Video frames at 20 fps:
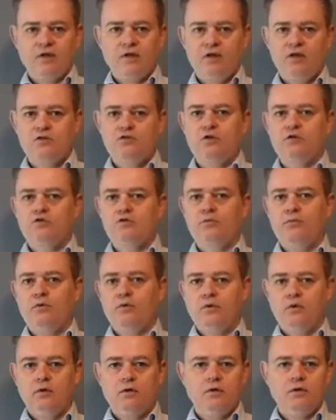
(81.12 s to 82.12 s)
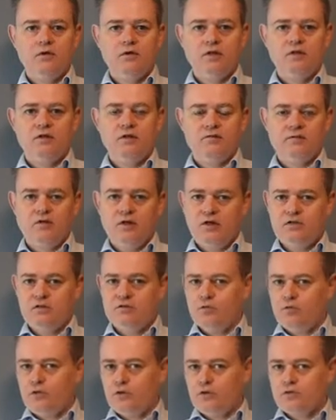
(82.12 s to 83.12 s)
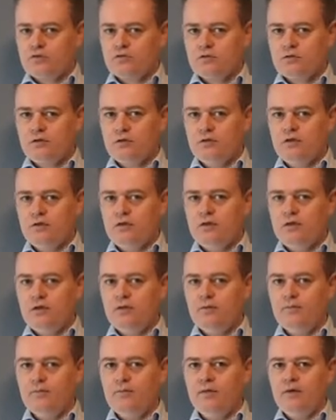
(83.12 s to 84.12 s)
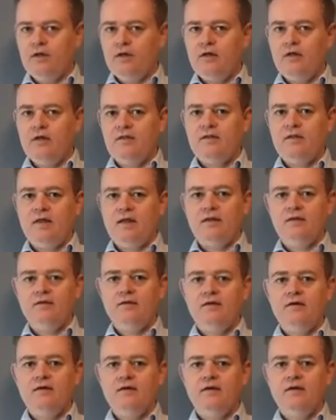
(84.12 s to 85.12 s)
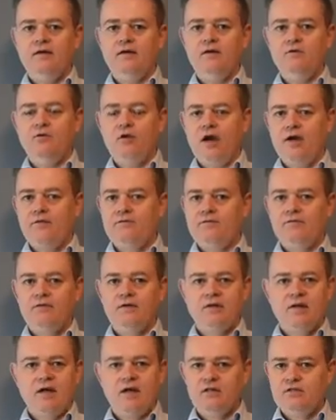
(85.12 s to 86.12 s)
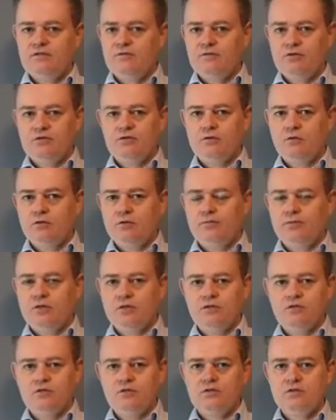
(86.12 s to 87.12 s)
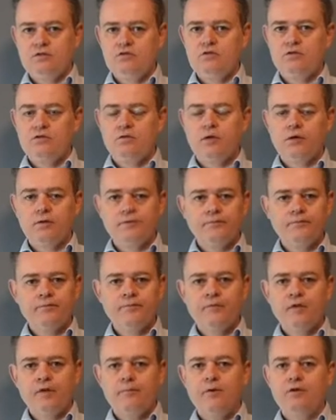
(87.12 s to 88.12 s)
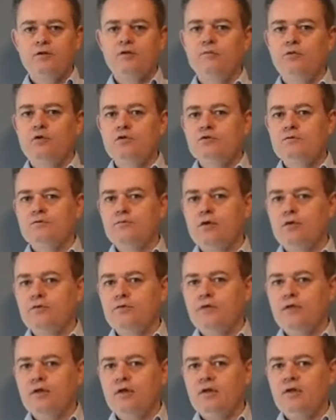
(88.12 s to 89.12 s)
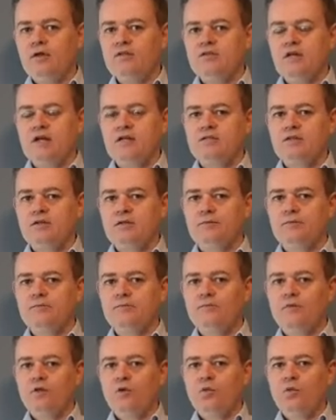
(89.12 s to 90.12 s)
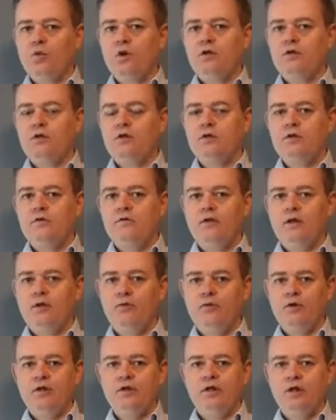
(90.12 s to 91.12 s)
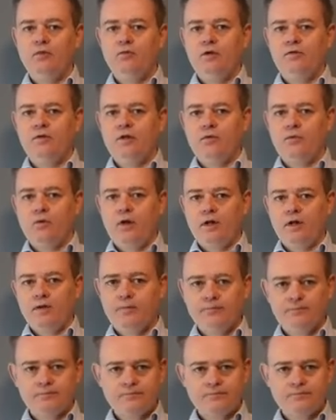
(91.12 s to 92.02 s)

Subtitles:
It's also important that the navigation works, that you have nice visual pictures and so on. But the most important thing is actually what they read and what they write.